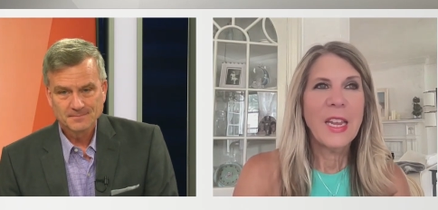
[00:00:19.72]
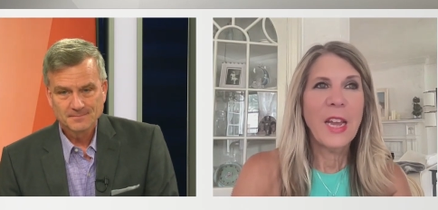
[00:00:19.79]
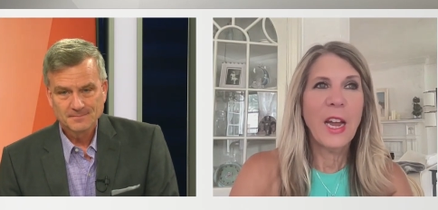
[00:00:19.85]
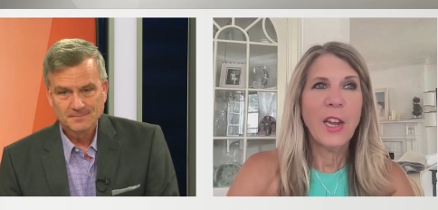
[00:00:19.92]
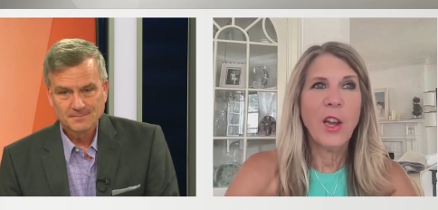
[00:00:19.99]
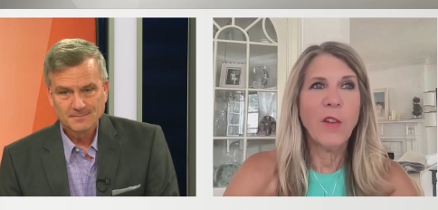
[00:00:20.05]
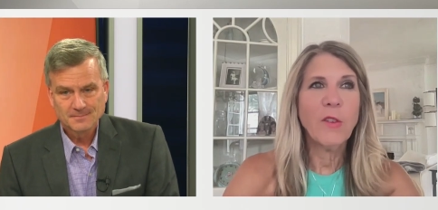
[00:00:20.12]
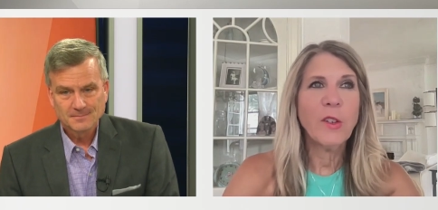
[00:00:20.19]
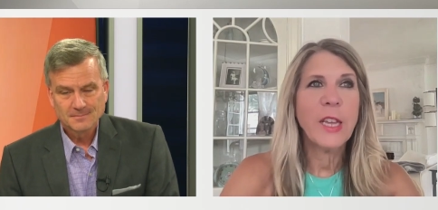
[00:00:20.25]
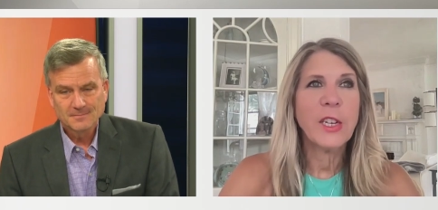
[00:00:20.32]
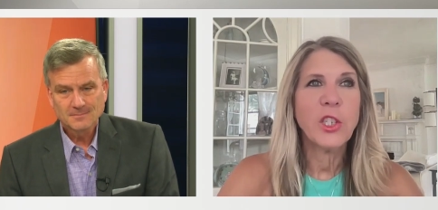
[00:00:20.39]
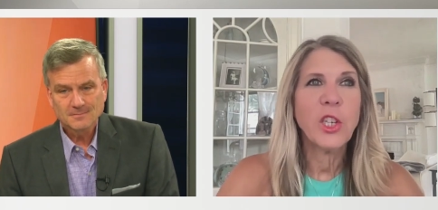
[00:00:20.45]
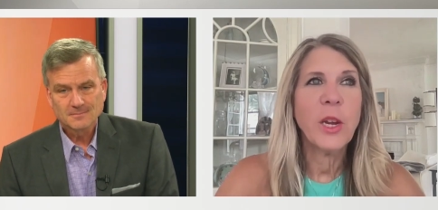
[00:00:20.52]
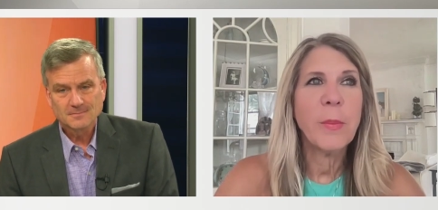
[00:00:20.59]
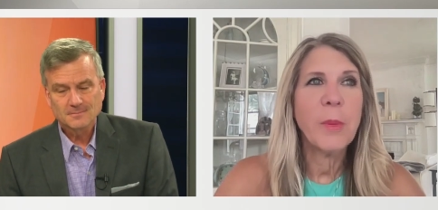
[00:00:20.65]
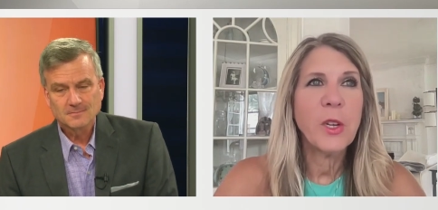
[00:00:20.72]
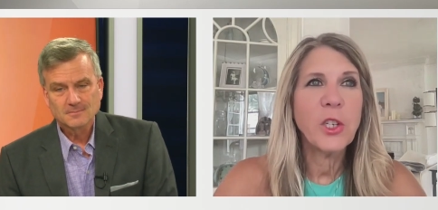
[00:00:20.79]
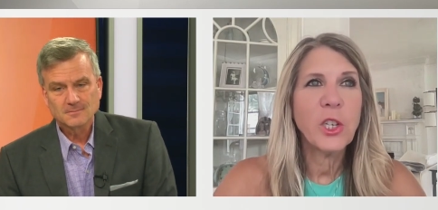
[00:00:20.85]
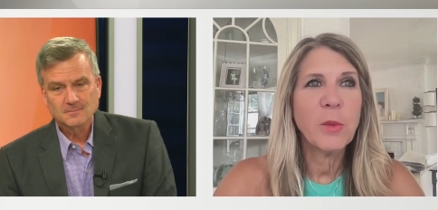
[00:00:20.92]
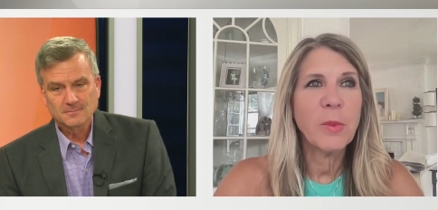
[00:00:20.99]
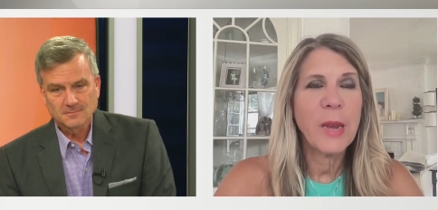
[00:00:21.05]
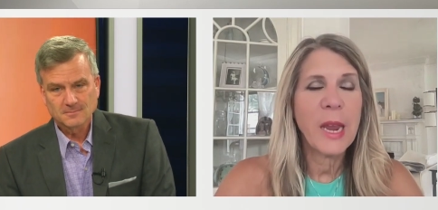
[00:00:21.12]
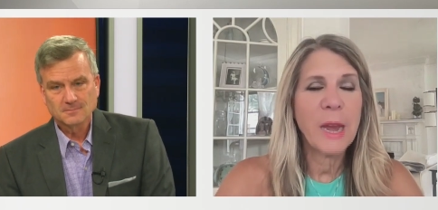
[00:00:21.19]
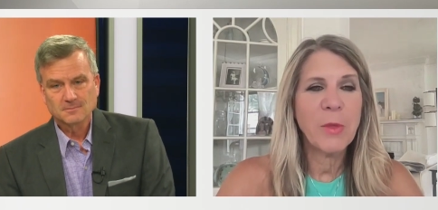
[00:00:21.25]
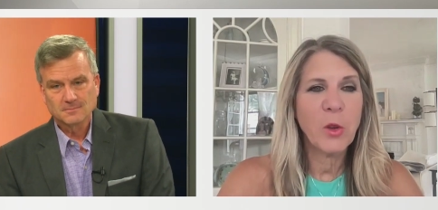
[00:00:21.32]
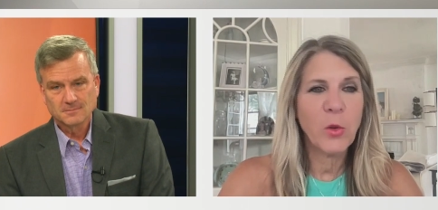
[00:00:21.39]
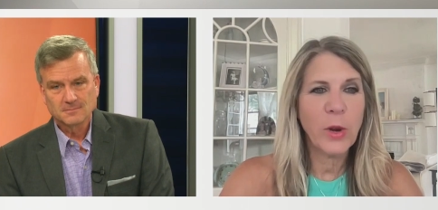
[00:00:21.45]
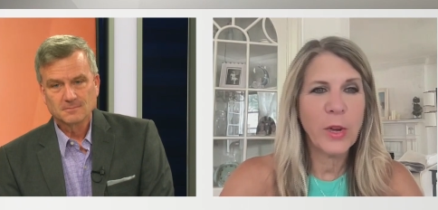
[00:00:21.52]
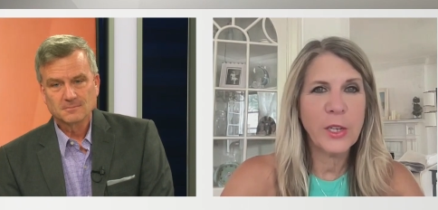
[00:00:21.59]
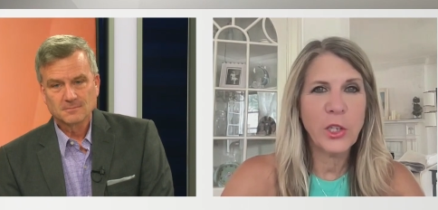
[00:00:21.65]
Speaker 1: Yeah, I covered that championship game,
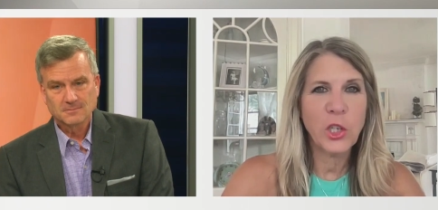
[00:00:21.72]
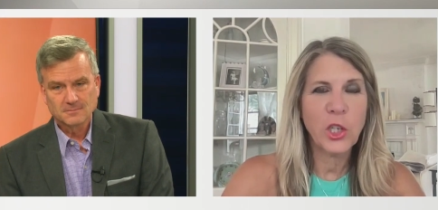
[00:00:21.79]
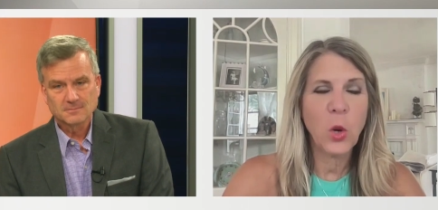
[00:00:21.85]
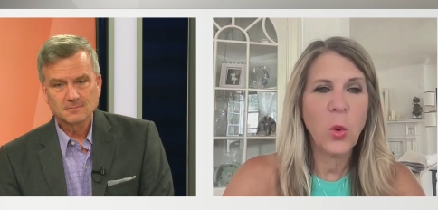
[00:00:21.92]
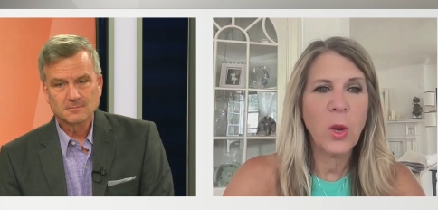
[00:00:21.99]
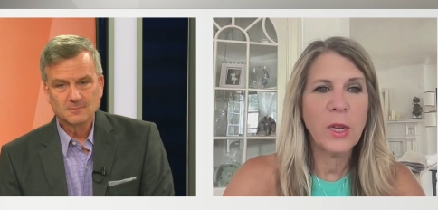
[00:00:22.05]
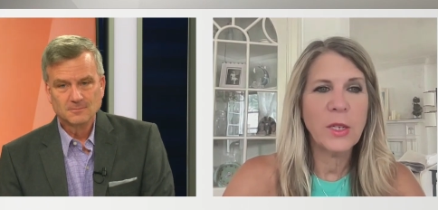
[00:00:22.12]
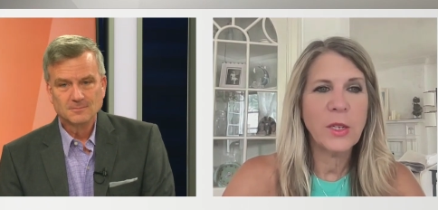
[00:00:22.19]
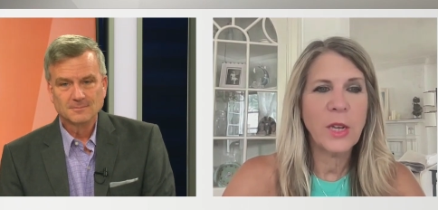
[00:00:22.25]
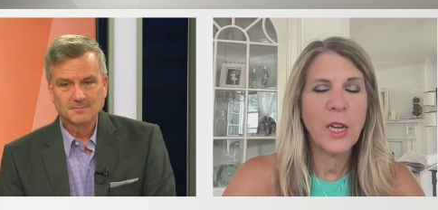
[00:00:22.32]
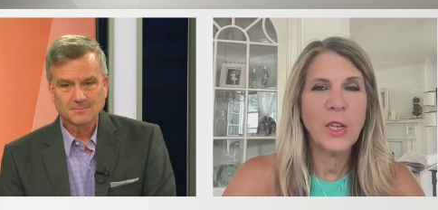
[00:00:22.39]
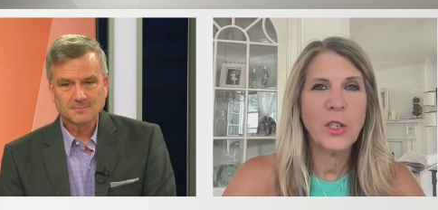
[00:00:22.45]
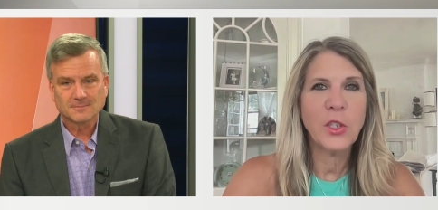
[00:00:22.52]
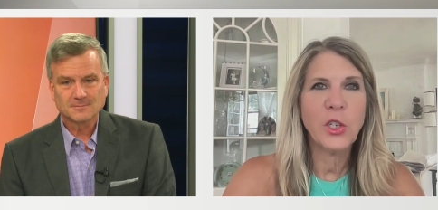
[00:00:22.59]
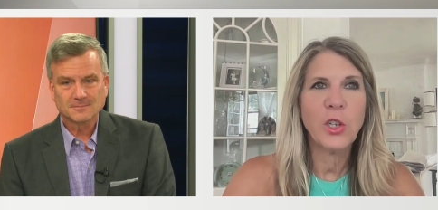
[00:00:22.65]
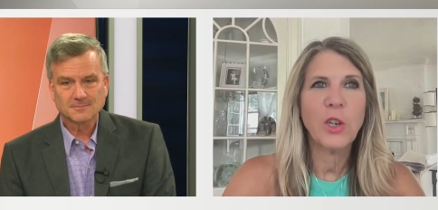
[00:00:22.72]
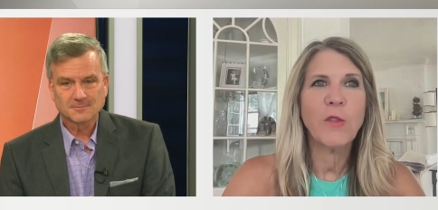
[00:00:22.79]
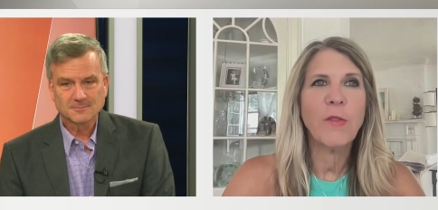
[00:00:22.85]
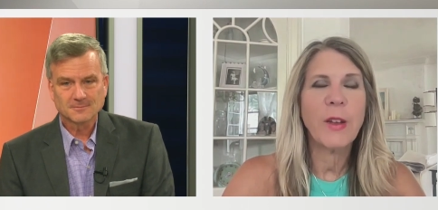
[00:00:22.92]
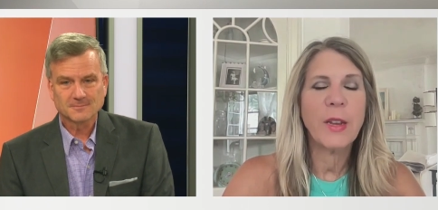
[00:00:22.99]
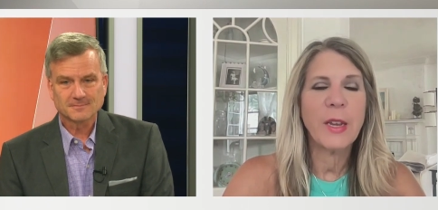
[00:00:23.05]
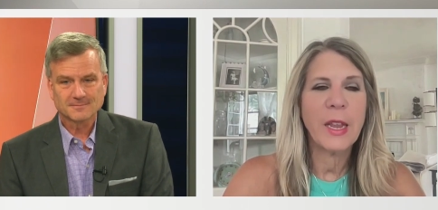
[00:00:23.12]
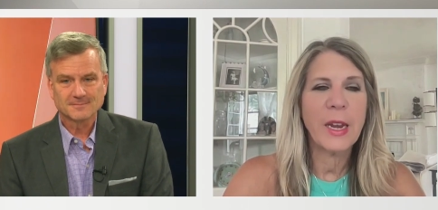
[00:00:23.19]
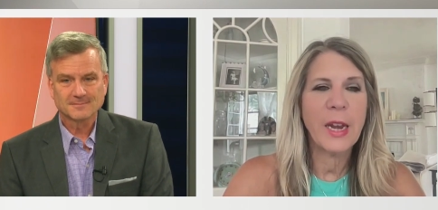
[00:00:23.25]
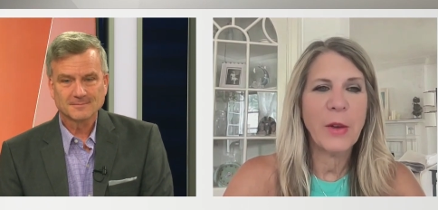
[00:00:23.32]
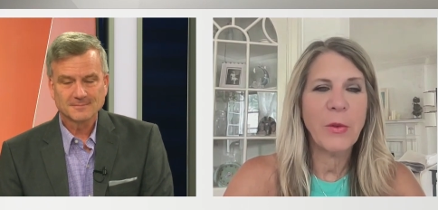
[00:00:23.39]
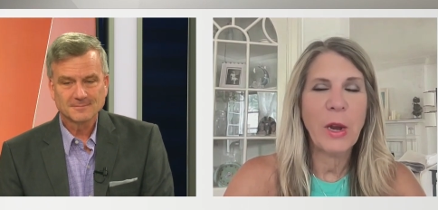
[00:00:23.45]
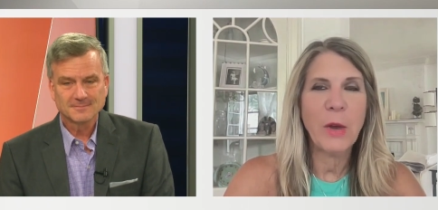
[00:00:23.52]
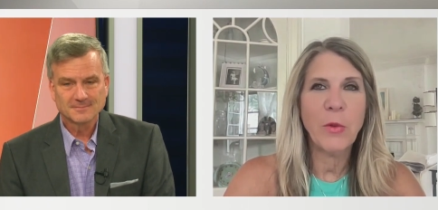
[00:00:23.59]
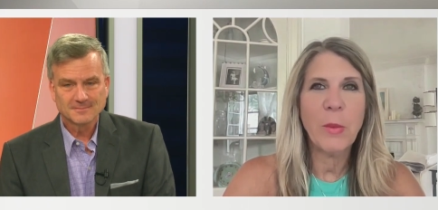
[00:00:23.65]
the greatest show on on turf, and, and I,
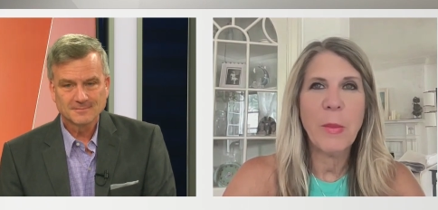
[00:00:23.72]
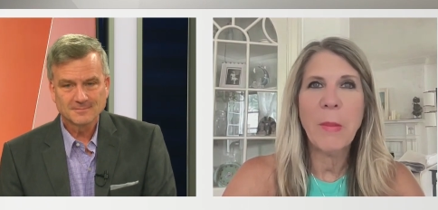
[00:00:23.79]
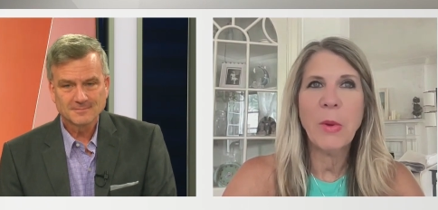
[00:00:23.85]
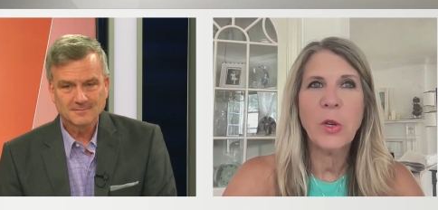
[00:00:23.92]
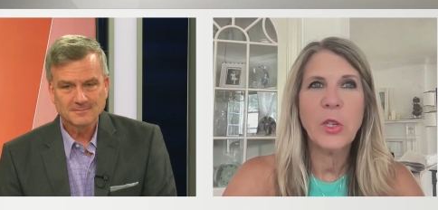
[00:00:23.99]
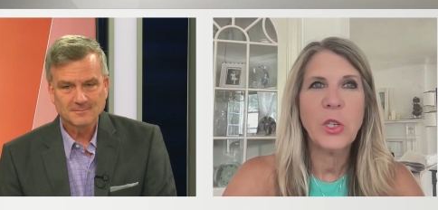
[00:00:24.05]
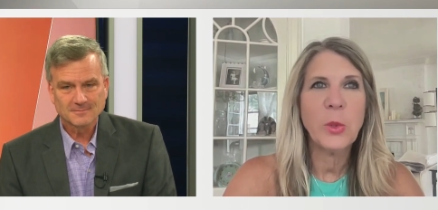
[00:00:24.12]
I remember